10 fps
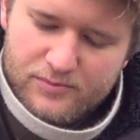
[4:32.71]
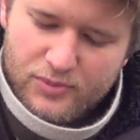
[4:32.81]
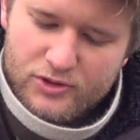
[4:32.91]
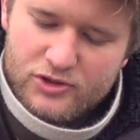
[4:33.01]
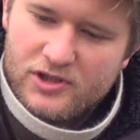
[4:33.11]

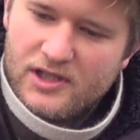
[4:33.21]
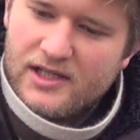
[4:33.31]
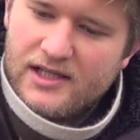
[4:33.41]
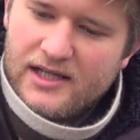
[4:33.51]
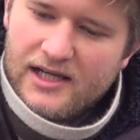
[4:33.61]
bush
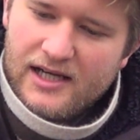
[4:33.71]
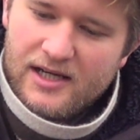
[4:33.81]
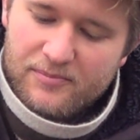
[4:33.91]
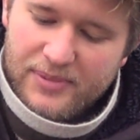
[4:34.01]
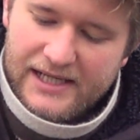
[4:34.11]

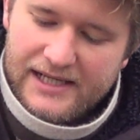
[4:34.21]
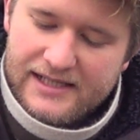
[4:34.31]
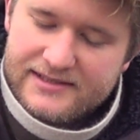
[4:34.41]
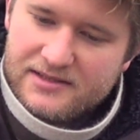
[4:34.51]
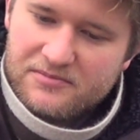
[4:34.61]

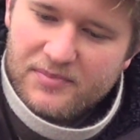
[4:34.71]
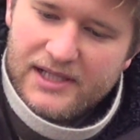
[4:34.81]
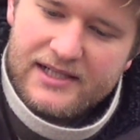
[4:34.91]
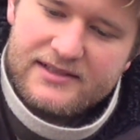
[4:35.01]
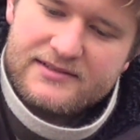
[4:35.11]
peas and
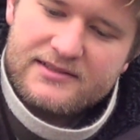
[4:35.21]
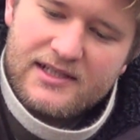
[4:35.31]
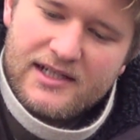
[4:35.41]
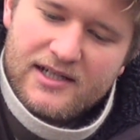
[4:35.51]
beans,